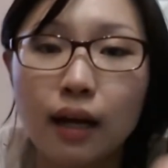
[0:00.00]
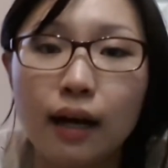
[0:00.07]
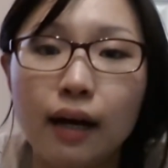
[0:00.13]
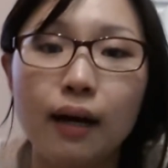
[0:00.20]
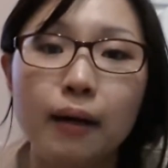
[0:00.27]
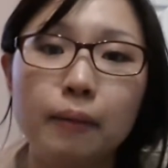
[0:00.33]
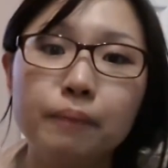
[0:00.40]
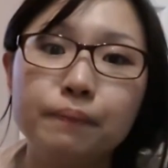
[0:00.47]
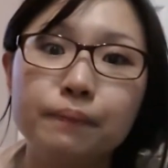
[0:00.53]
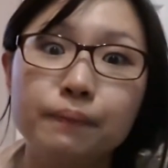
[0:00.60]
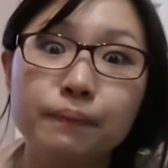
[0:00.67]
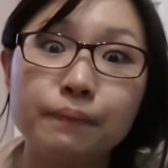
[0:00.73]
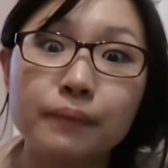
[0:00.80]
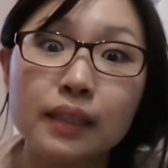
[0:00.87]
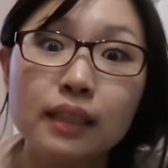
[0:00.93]

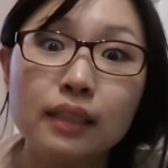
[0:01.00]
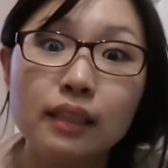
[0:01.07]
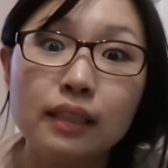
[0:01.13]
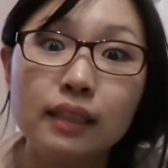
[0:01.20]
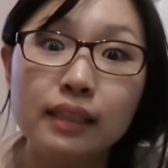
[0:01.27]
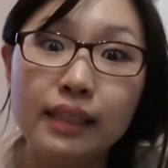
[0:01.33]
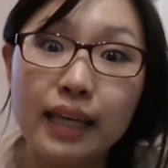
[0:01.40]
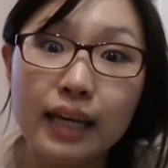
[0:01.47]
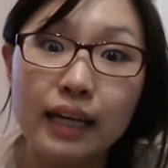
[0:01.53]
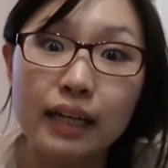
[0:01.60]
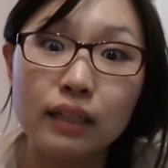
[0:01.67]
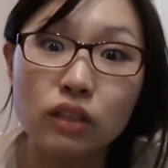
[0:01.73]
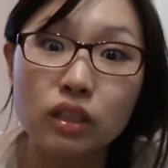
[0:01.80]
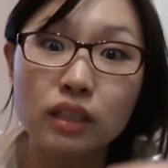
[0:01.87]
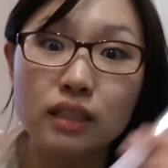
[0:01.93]

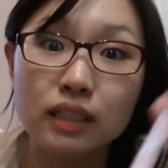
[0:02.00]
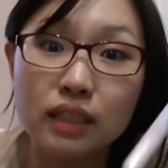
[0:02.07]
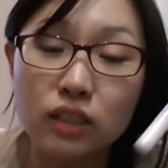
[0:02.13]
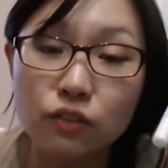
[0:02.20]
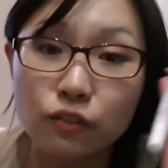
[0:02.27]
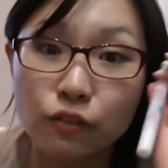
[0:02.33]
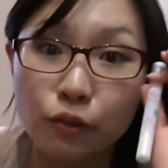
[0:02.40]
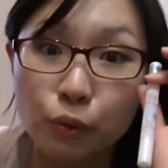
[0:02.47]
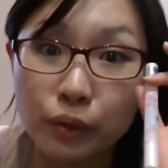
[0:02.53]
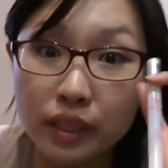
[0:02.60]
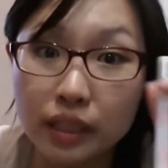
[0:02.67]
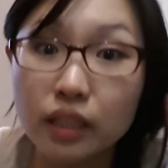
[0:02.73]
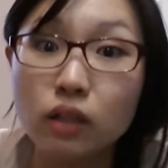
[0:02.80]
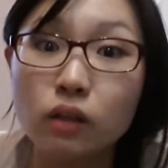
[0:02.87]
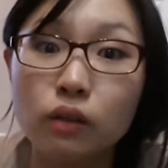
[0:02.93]
Yeah, because it's
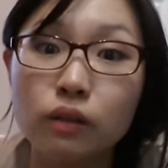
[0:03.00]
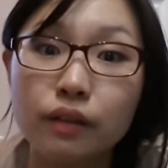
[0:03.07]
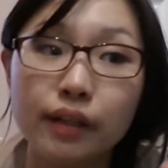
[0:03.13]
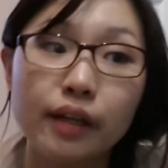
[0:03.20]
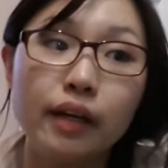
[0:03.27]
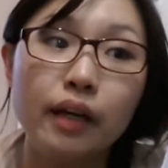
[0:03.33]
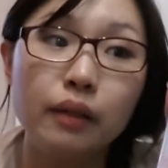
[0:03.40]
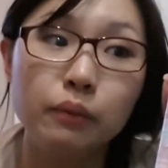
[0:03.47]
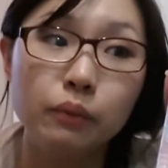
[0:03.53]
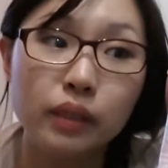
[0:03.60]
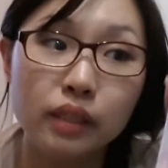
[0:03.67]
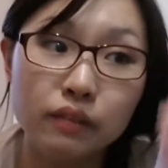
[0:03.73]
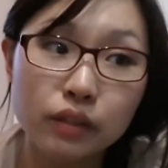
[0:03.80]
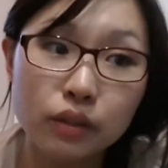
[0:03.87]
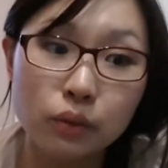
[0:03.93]
really cold there, and
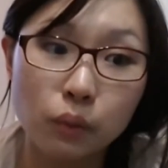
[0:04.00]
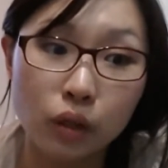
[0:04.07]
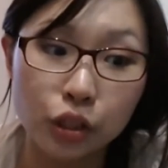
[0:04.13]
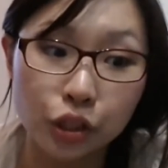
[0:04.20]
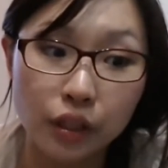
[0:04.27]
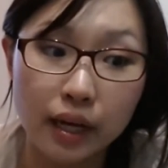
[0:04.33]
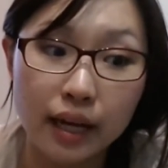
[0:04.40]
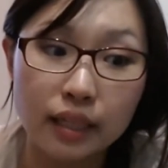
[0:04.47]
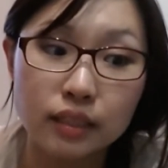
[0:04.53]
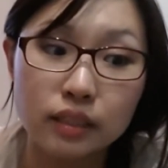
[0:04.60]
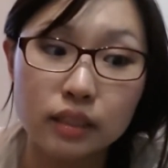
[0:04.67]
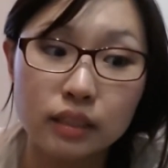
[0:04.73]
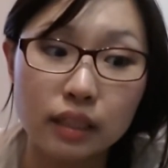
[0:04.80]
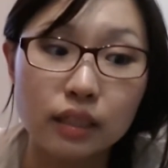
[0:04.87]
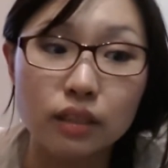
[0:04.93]
whenever you wash your
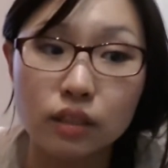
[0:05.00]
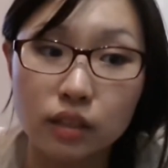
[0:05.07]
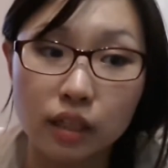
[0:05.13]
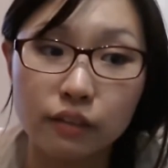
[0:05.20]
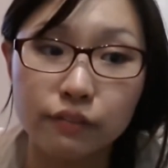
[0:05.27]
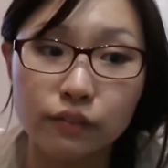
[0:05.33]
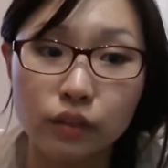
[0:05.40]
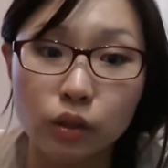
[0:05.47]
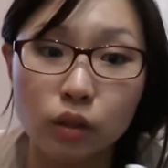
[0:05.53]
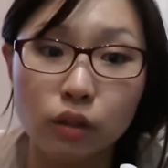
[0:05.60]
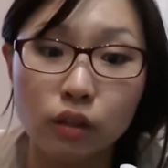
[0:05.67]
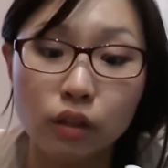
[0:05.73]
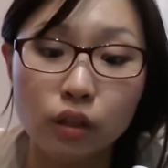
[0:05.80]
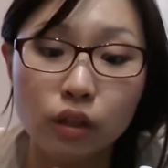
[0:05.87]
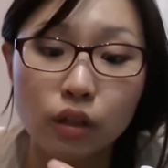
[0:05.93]
hands and stuff,
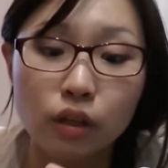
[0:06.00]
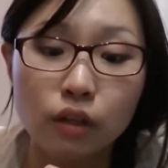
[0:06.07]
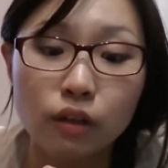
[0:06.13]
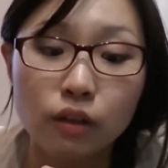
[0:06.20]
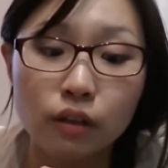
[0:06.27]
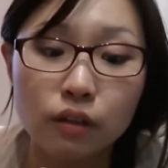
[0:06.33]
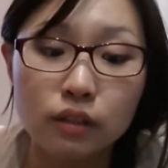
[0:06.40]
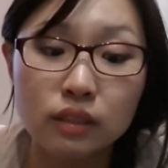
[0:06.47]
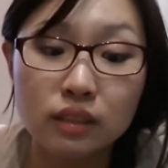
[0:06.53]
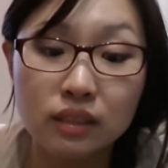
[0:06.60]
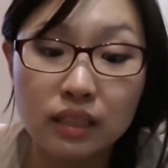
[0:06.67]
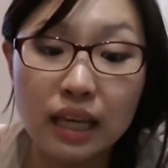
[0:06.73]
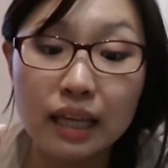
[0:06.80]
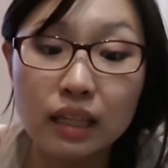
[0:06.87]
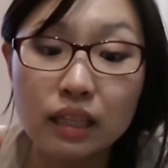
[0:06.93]
your
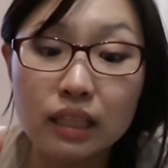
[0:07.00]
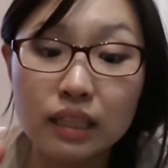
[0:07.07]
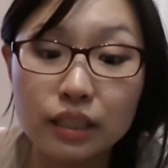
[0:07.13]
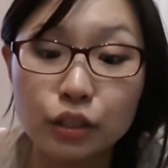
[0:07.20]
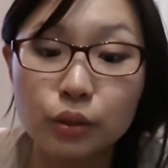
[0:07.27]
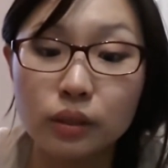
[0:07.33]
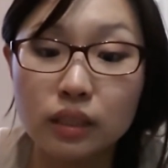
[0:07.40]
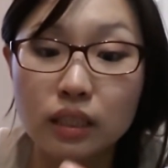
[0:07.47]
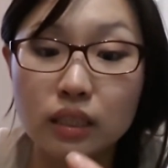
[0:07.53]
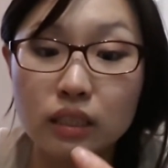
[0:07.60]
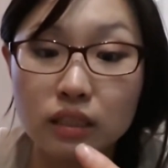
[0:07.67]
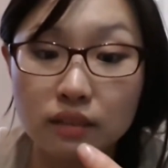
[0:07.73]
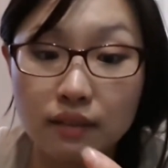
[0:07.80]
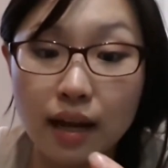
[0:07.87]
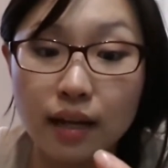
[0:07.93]
skin literally
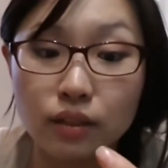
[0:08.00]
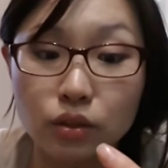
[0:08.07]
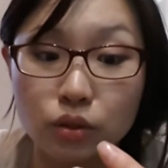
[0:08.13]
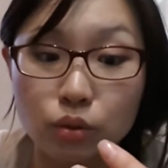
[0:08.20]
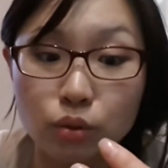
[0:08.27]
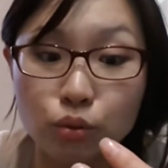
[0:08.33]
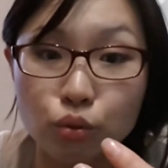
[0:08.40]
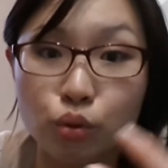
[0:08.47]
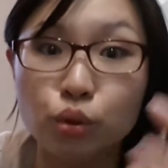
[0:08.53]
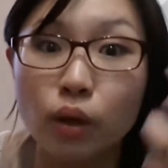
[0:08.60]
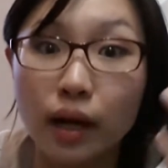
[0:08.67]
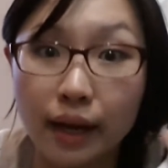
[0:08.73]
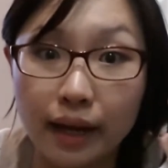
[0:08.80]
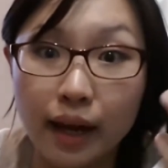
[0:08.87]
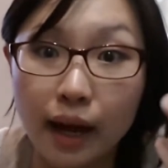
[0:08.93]
starts to
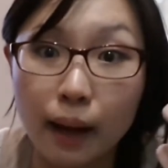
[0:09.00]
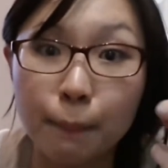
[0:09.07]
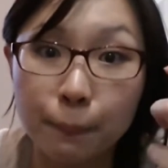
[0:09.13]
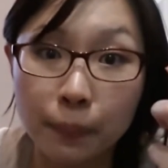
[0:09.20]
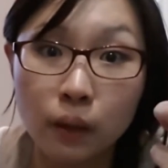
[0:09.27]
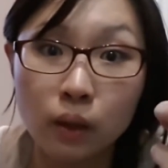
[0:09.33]
dry up.